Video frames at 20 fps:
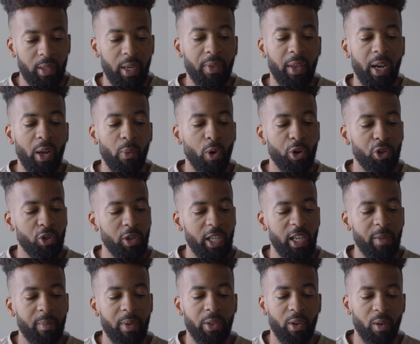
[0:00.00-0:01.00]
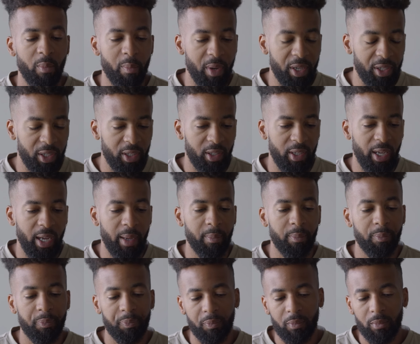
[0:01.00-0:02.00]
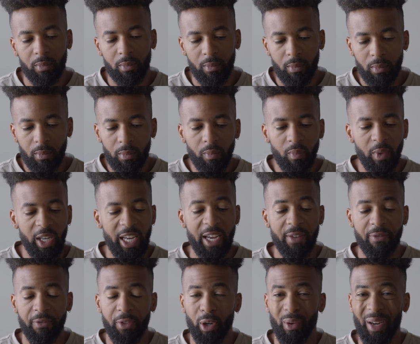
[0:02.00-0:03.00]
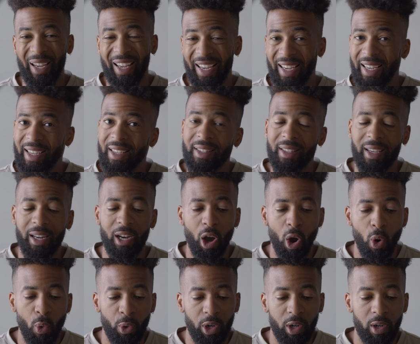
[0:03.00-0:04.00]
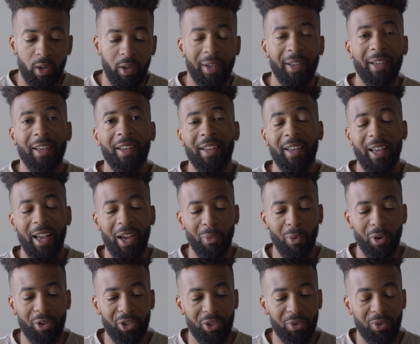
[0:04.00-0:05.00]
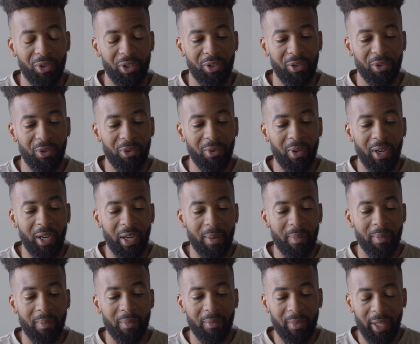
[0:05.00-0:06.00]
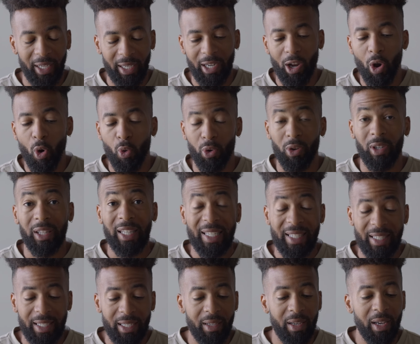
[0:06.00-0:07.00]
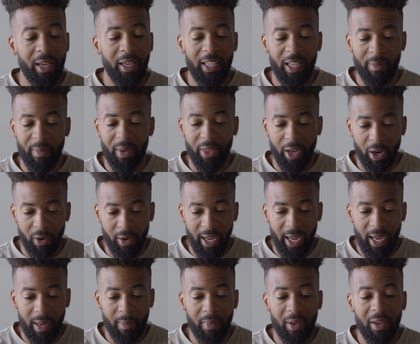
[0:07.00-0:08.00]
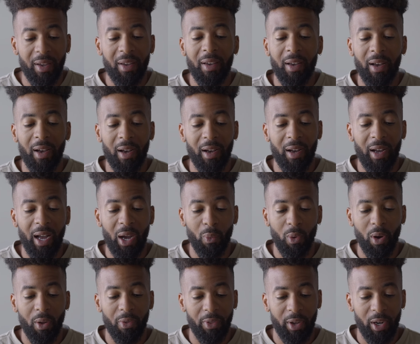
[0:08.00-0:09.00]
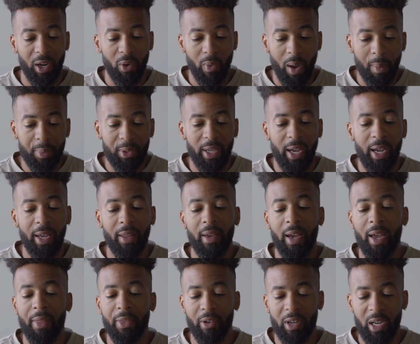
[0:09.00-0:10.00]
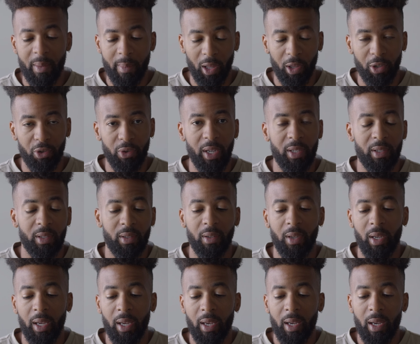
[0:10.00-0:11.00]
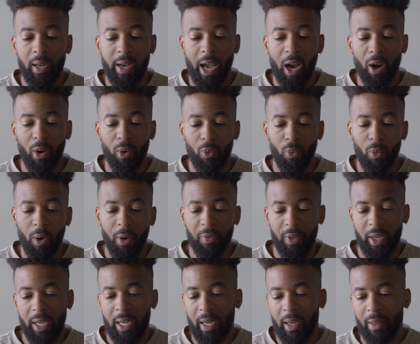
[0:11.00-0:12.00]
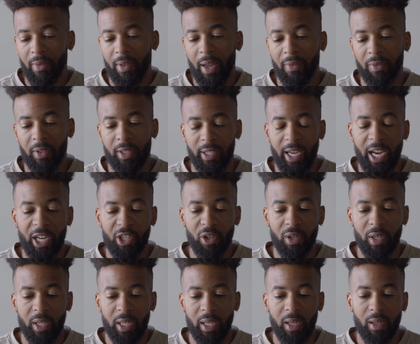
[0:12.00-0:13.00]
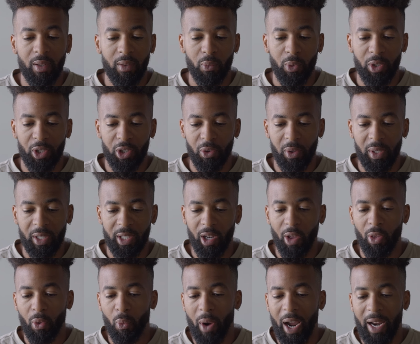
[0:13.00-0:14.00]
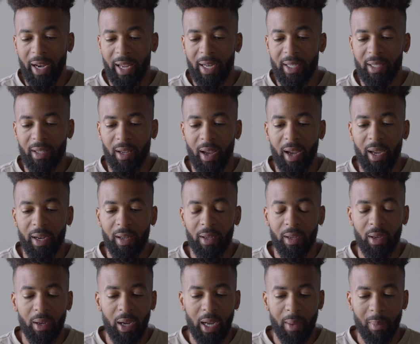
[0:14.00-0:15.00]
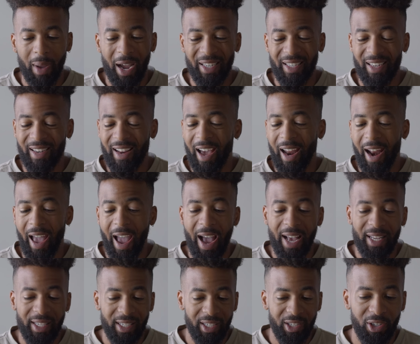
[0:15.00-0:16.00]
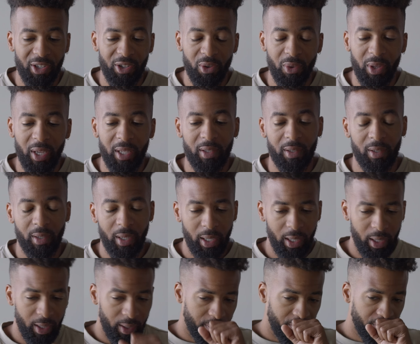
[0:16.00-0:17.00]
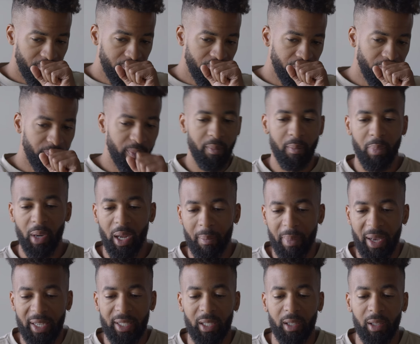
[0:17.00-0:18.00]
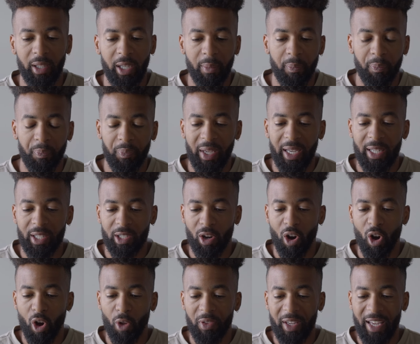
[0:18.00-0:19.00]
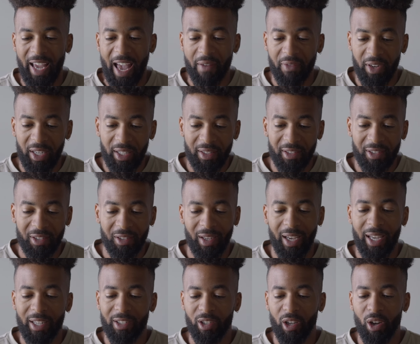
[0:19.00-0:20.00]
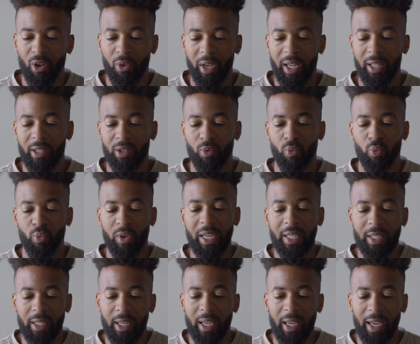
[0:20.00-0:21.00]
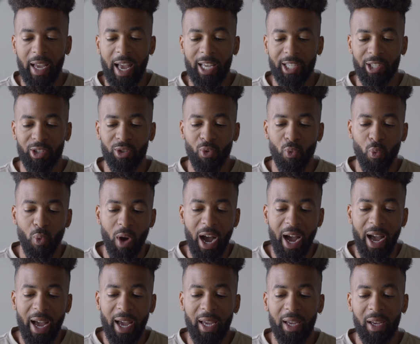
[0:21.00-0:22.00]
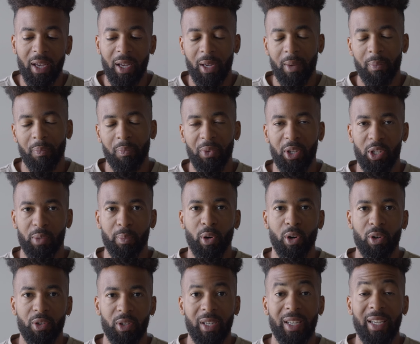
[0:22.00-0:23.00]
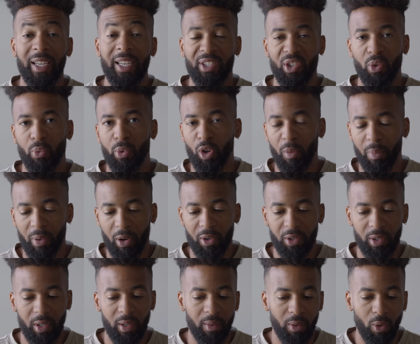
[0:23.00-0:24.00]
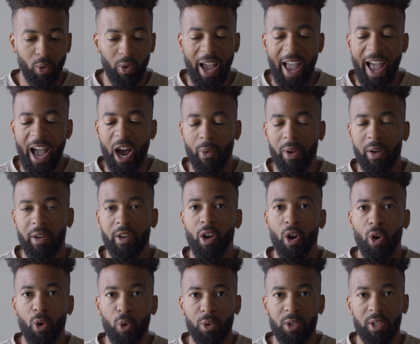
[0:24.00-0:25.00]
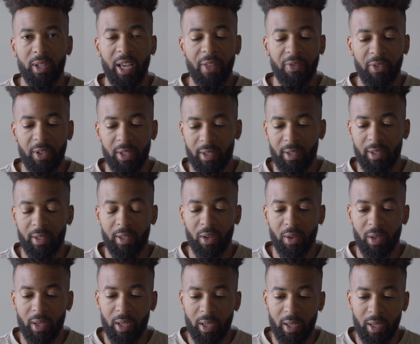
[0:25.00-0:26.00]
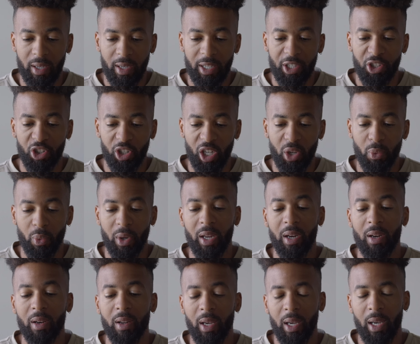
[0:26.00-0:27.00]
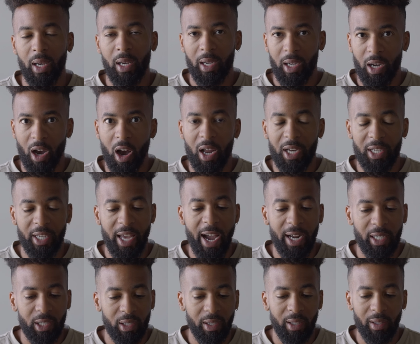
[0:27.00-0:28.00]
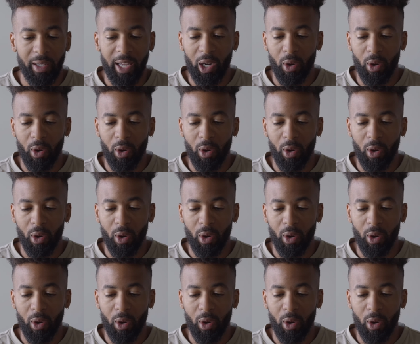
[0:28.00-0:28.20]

And then I want you to give me their business name. If there is an owner, I want you to, an owner listed, give me their name. I want their website and their email address. Now, one thing that this agent did, which you can see on the right-hand side, I did not ask do this, but basically it's called the evidence. And so it's reasoning as to why this person is a real person, or how it knows that this is a genuine contact.